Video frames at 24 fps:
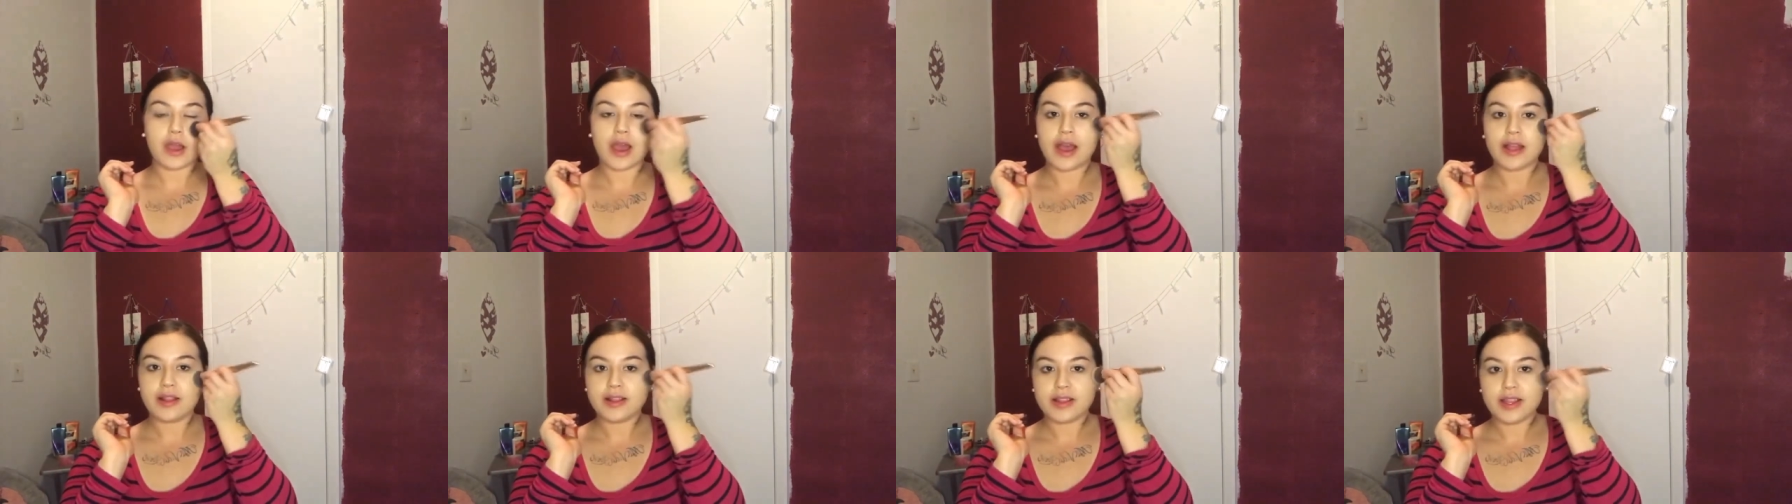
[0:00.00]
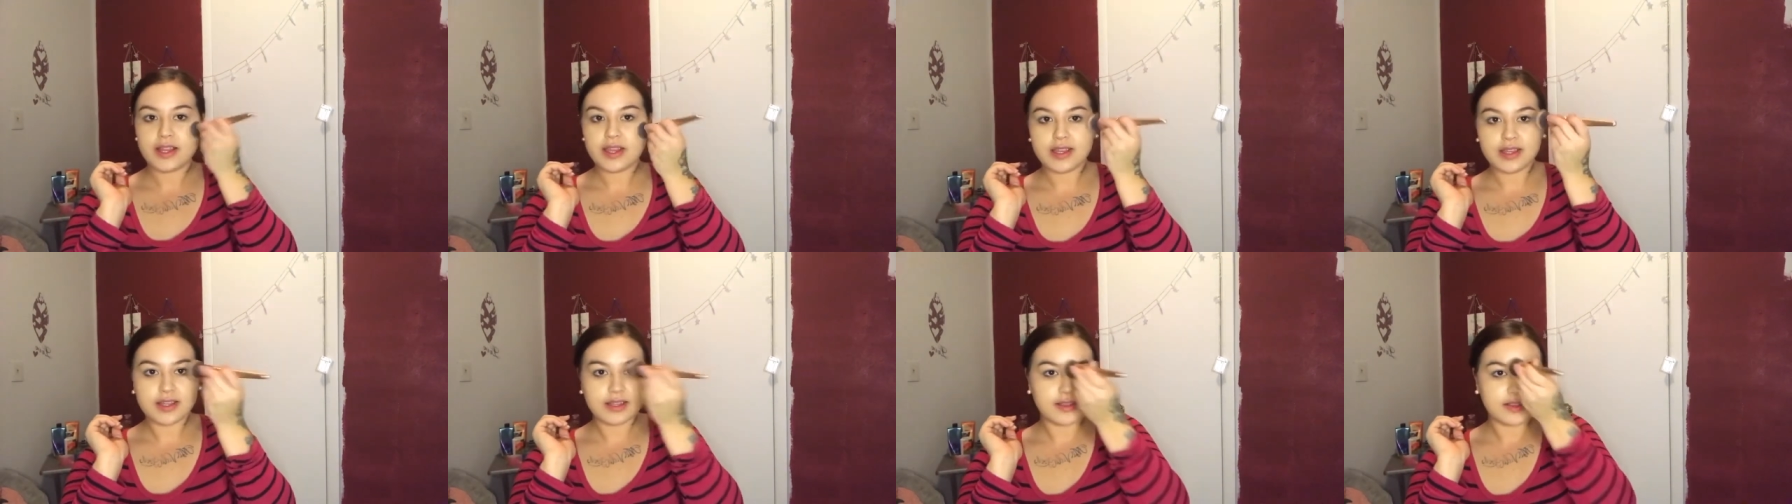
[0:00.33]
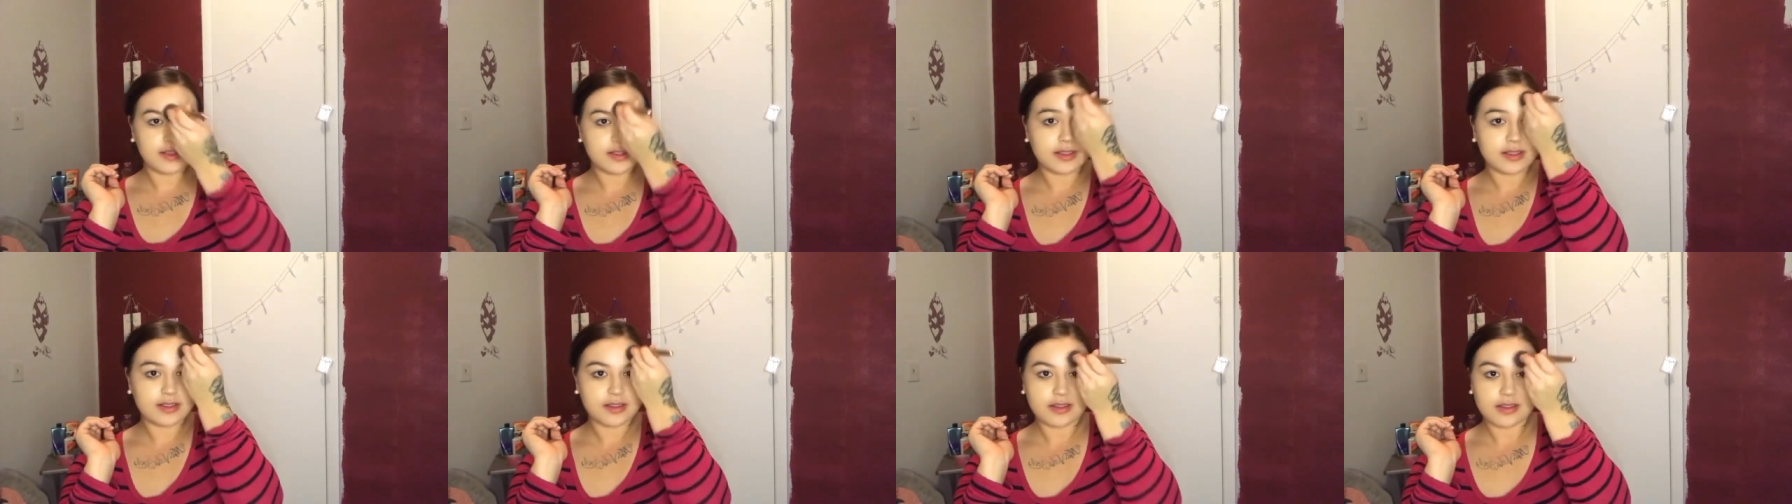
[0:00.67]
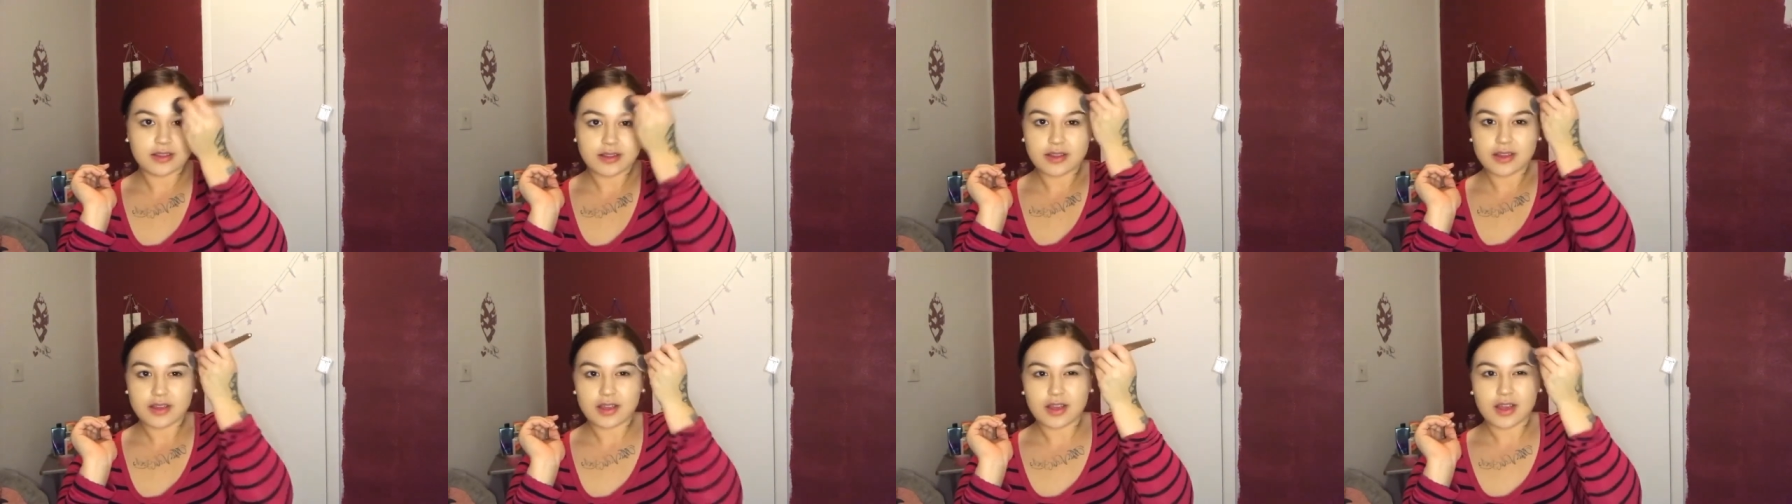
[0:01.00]
I think it's
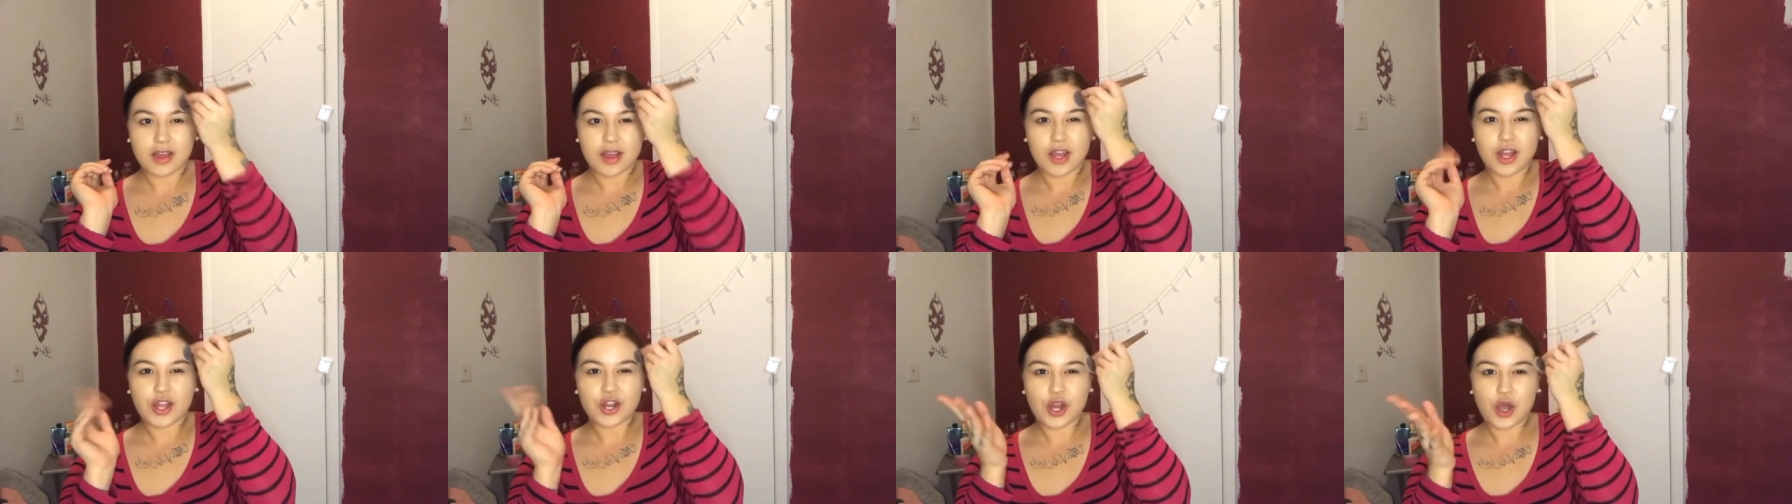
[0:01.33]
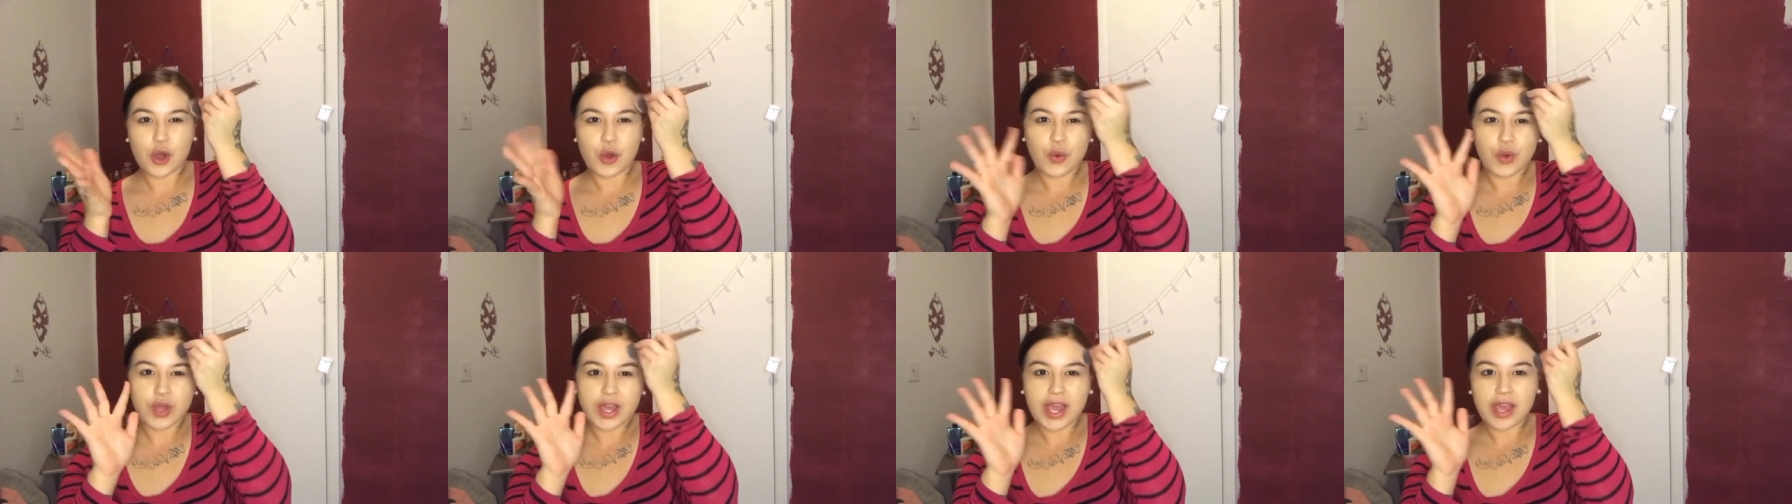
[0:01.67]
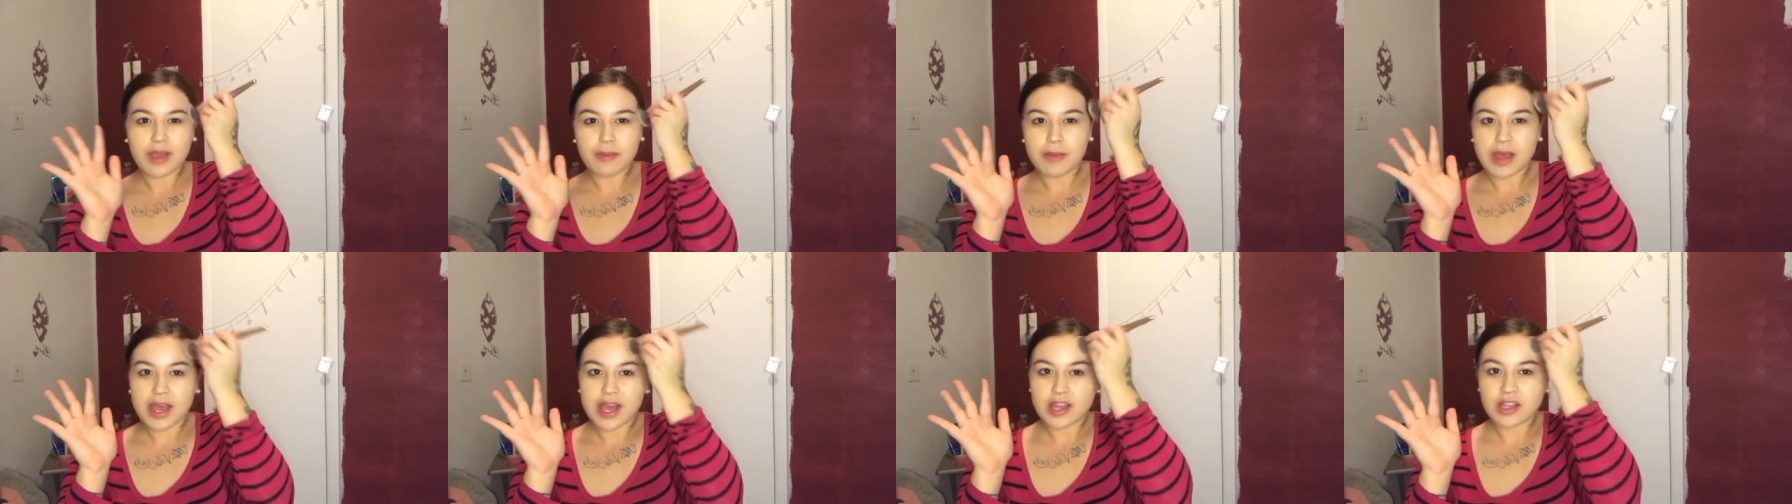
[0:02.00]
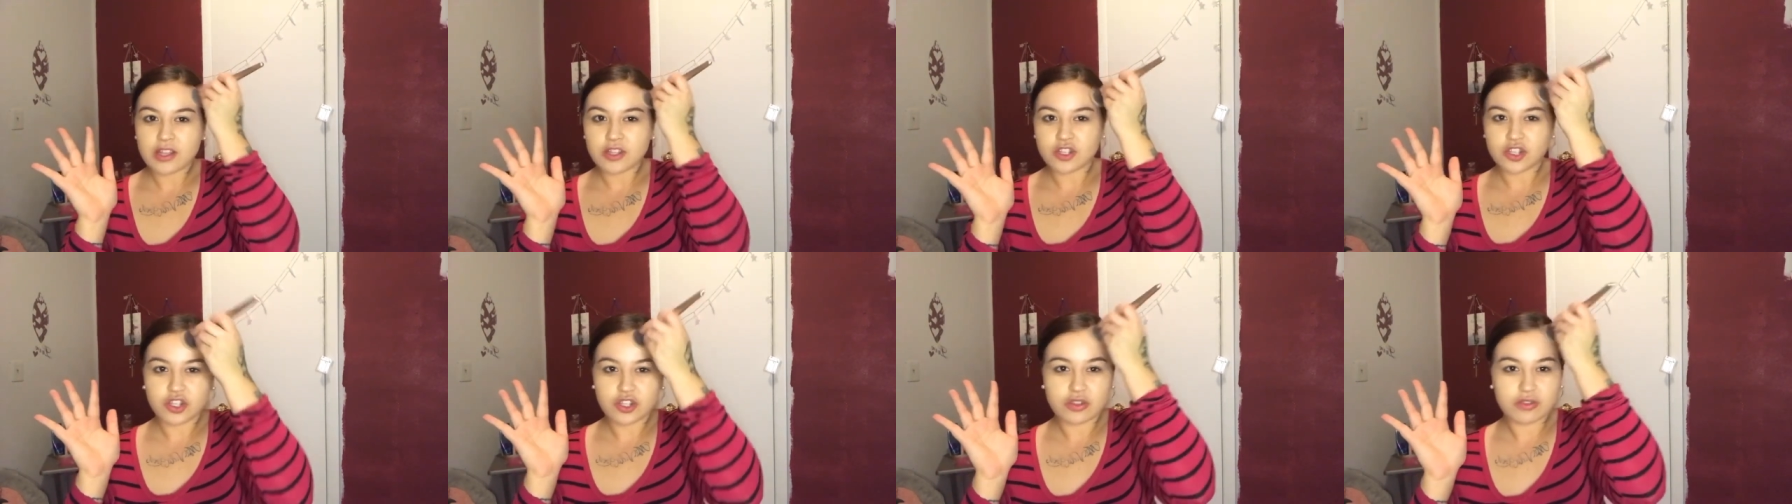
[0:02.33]
an okay
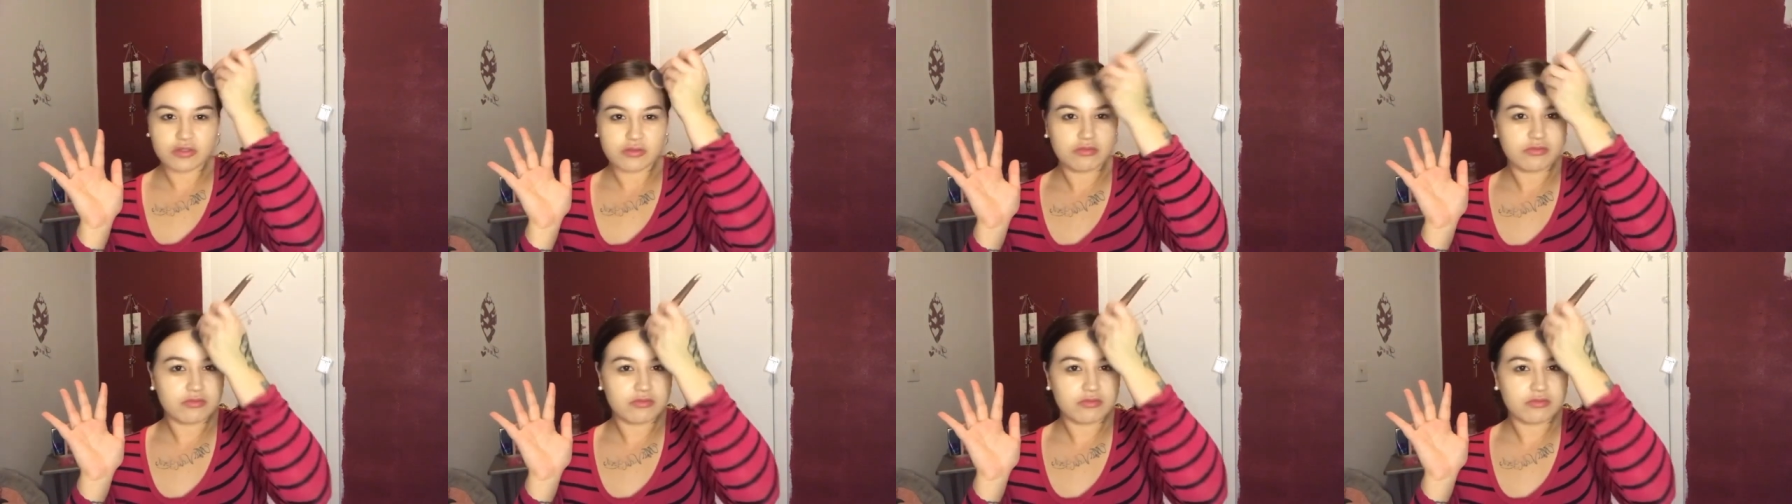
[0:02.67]
match.